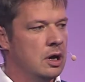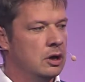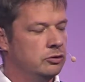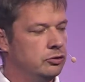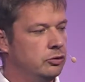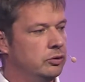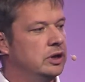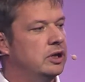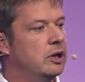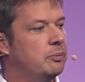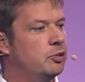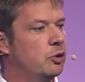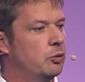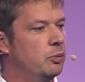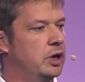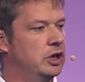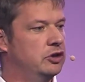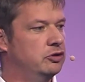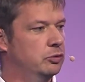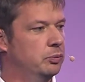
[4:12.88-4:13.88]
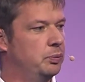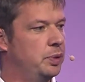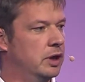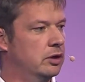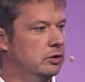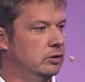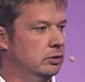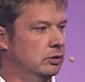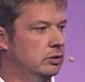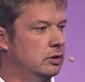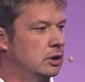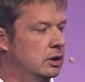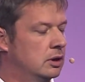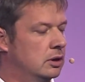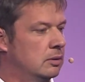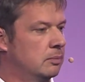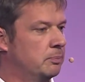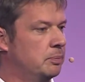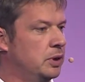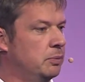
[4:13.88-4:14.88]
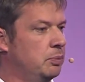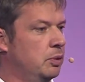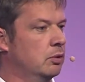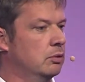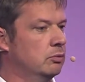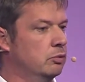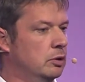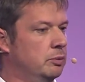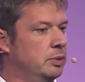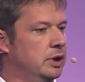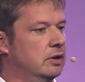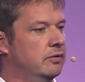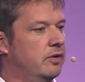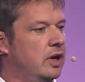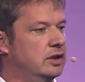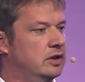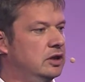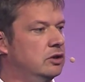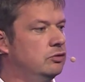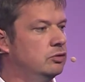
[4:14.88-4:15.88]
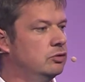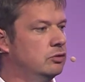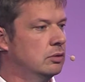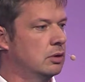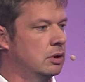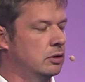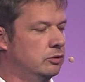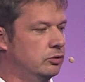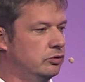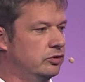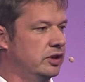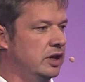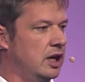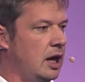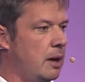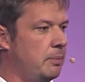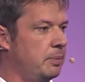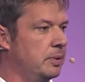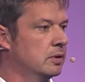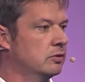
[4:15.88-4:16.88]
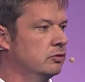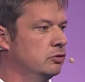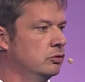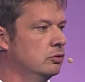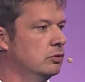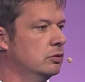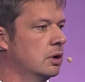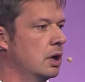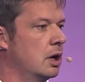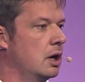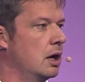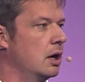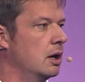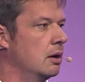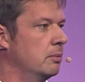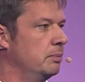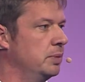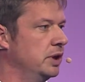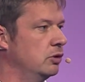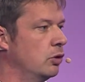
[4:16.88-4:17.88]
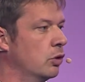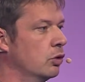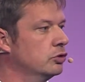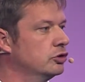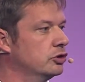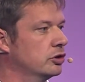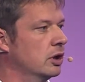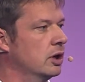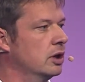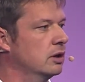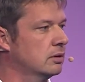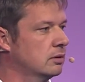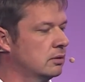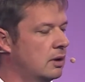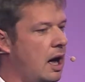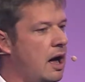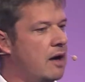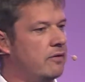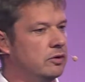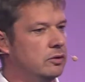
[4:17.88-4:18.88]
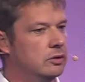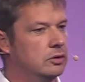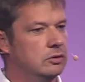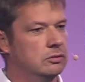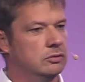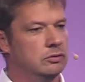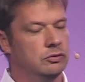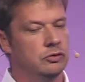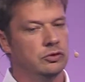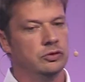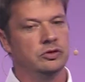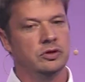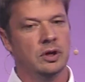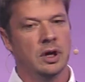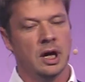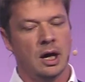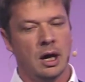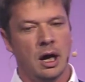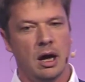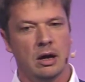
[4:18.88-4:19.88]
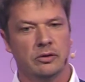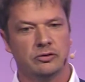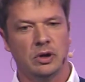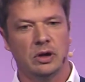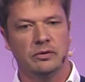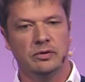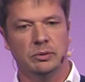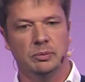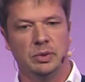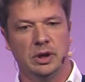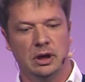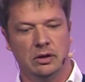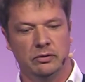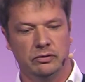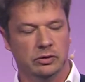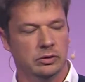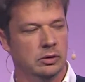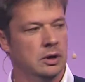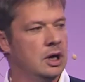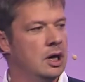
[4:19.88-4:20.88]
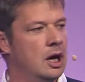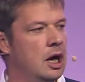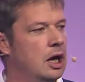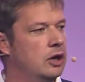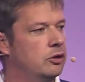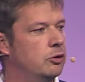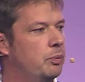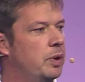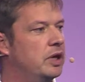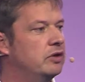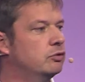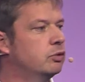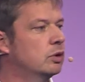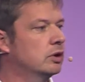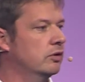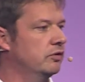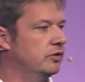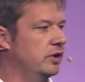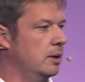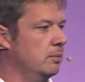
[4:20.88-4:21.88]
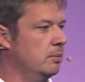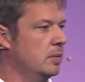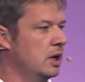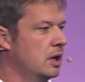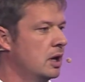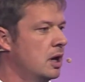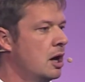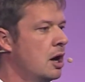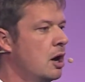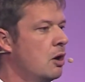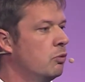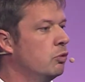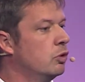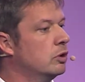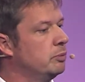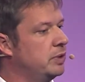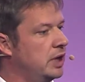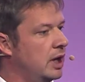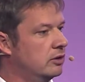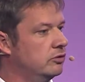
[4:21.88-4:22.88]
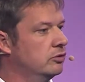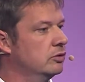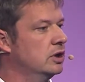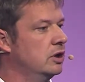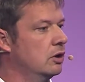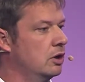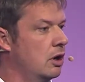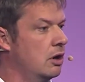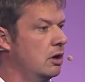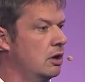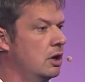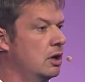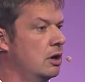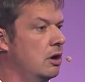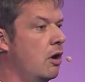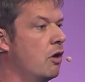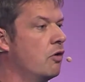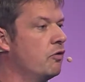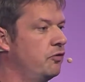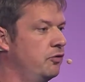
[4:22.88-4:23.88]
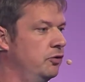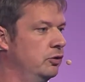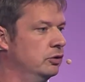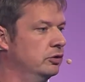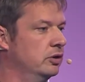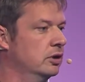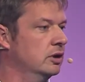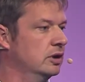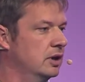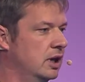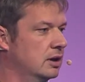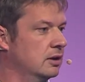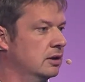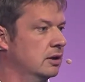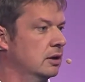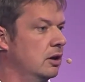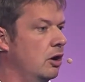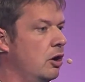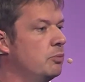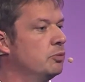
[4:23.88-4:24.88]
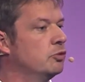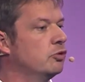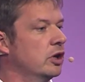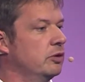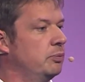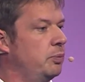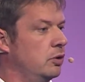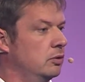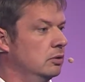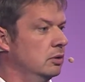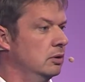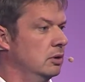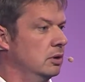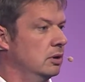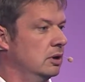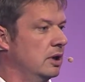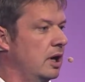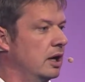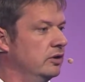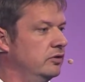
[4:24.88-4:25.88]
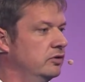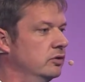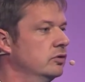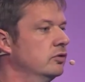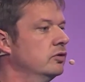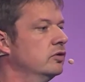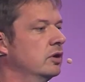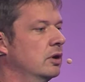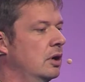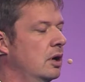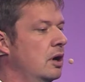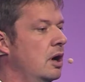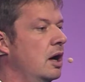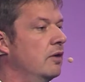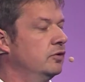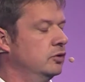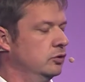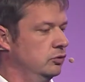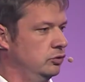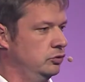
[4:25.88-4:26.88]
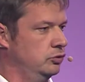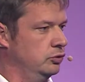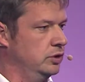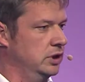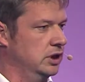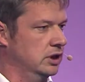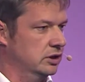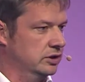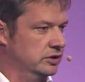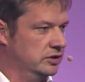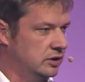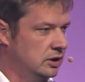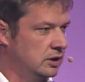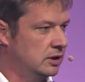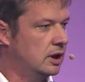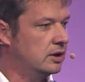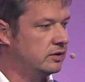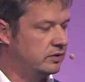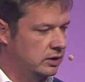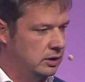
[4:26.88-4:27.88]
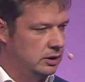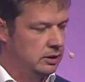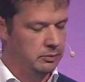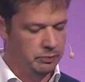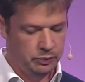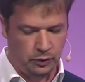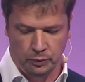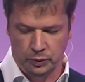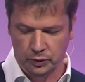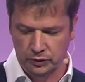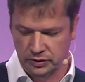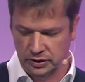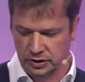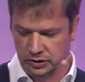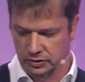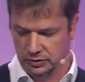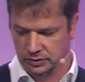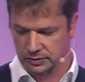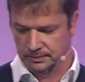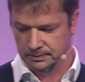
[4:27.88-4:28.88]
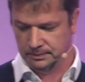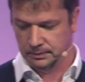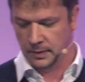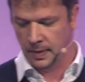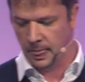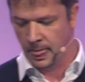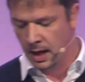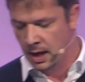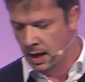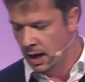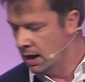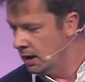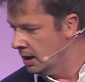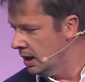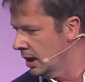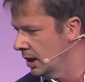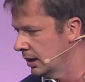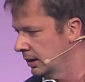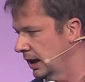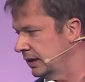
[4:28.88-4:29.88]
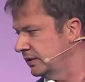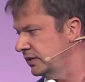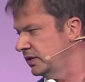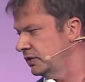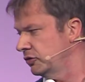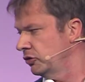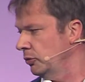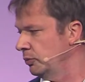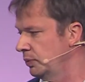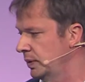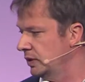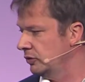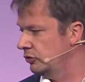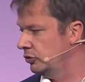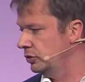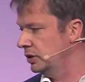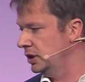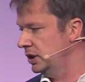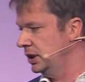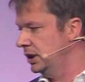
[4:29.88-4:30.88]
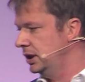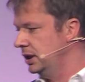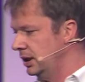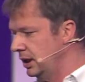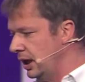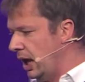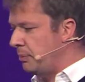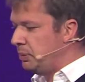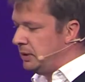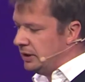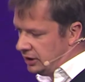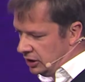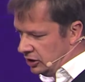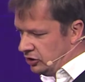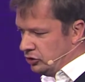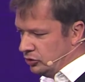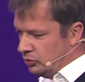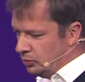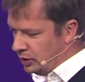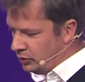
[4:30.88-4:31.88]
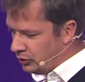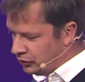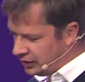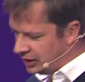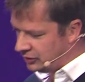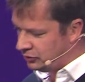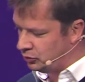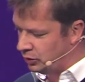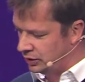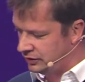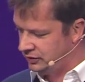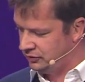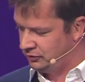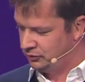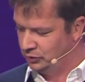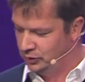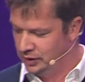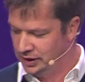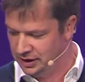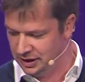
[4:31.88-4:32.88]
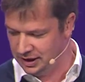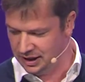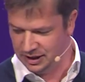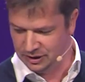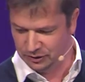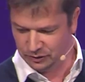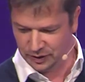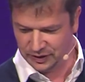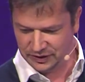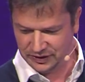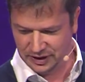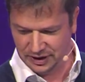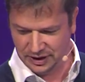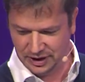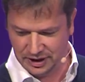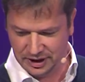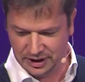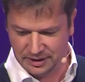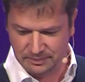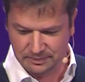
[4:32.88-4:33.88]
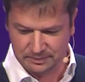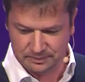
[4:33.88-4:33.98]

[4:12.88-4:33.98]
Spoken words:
during the probation period, people will be invited to use the app to be coached and have a good driving behavior. And the best one of them will be actually offered their upgrade license after the 2 years. That's their proposition. Let's jump into the application because that's what's really interesting here.